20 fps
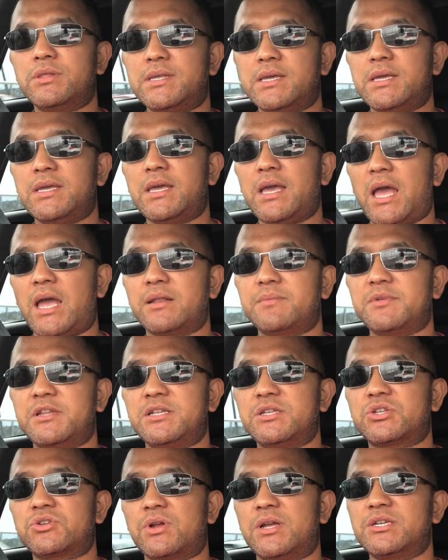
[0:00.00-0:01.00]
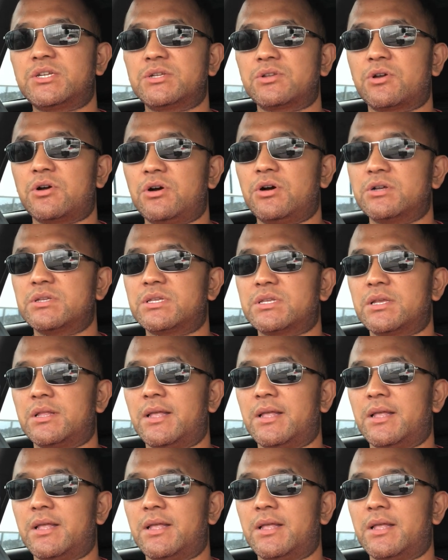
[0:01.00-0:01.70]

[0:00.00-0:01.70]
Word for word: the administration costs,